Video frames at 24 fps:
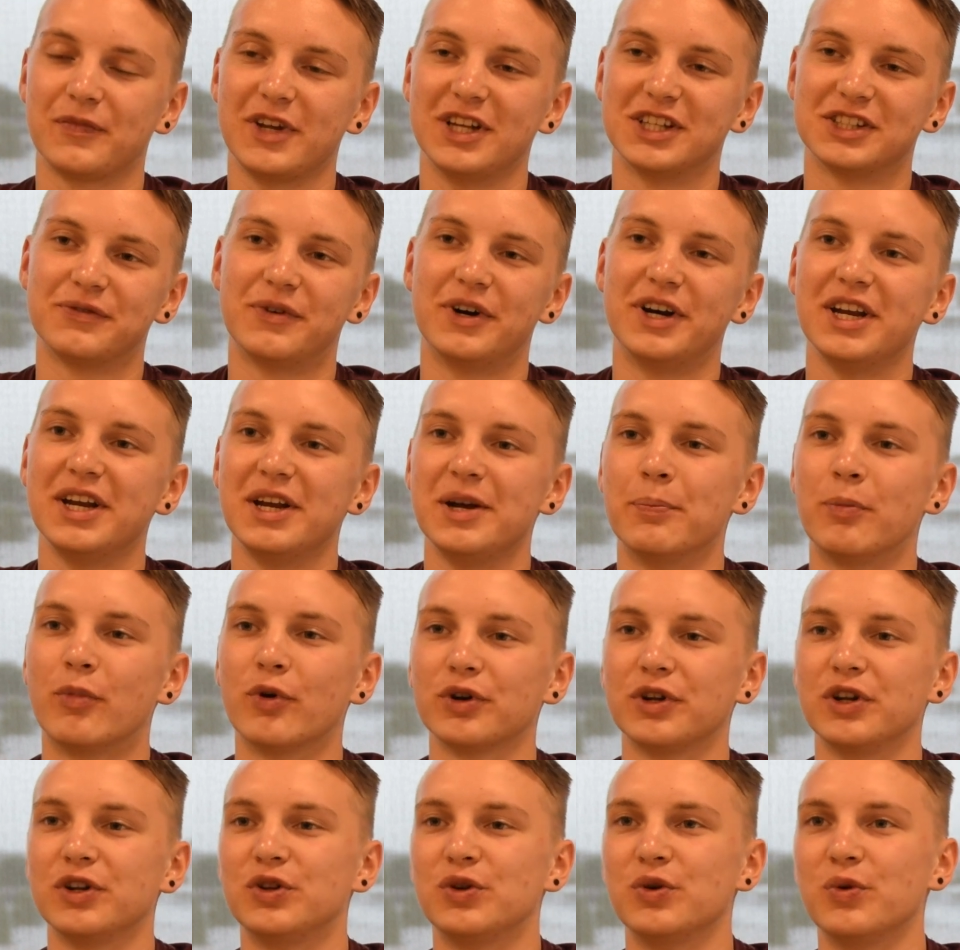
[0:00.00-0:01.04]
it's very
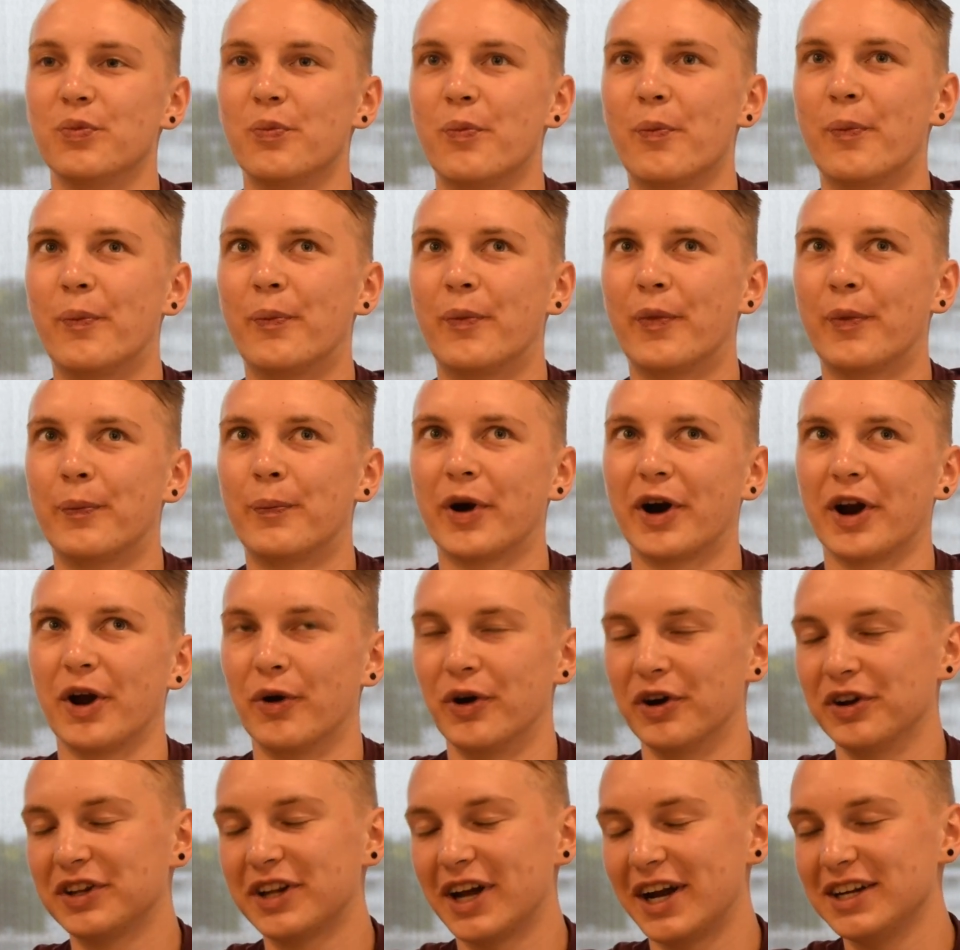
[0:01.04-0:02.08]
important to
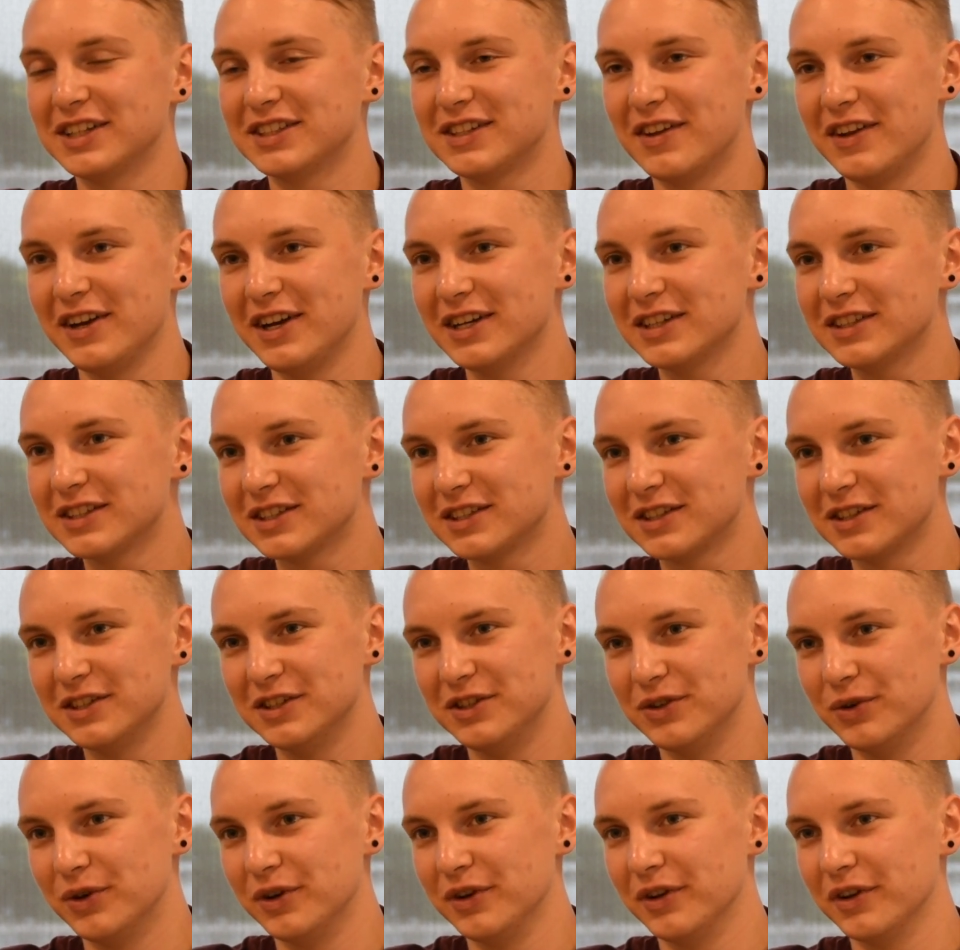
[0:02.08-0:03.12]
prioritize things
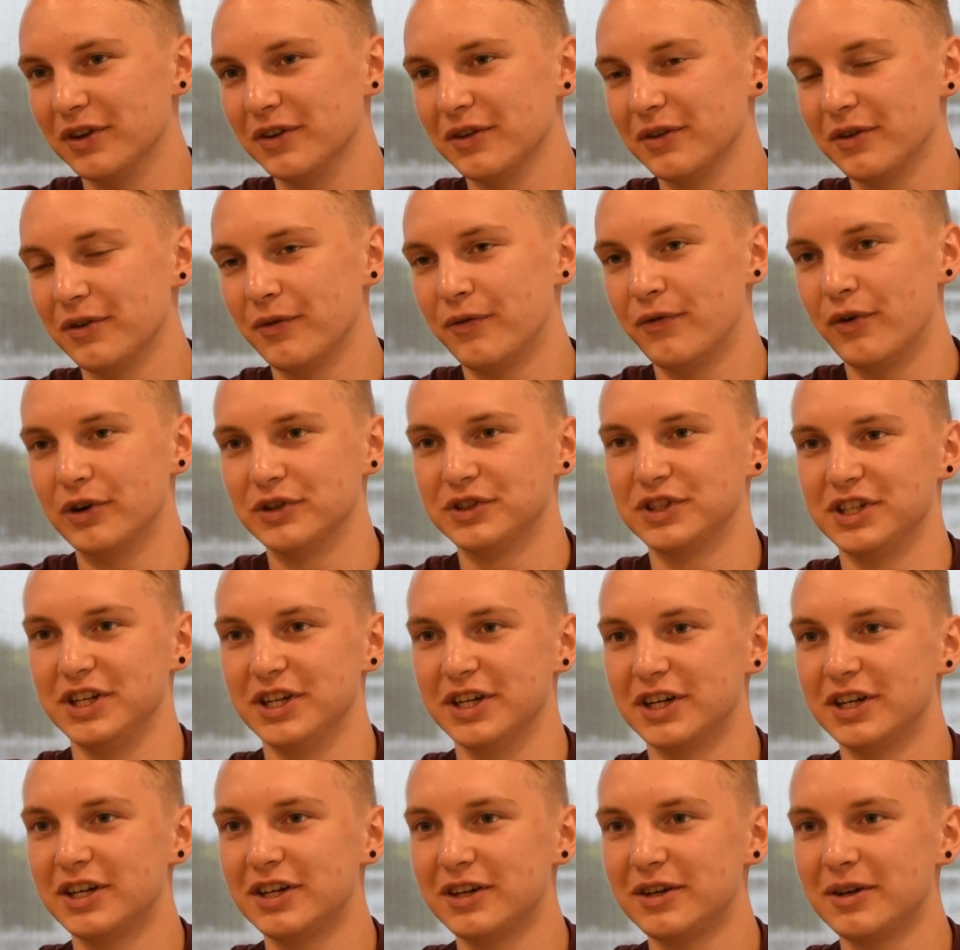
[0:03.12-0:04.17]
during the first
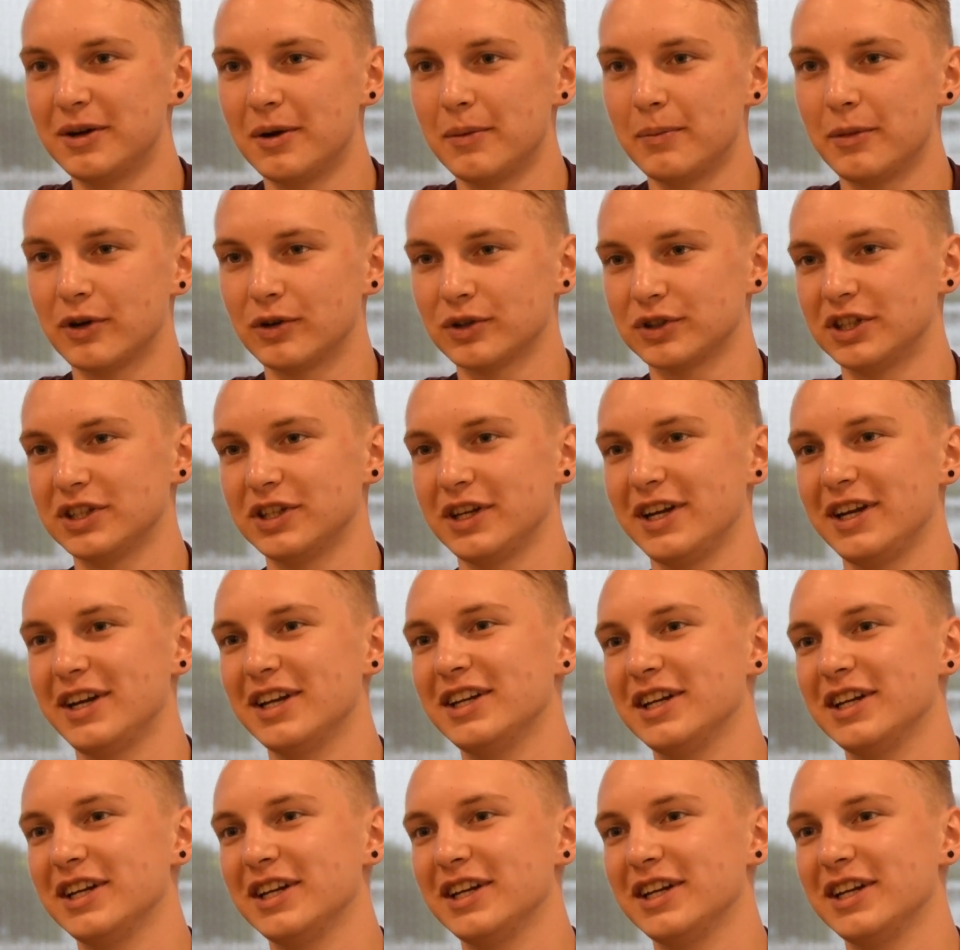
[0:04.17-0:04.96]
year because it,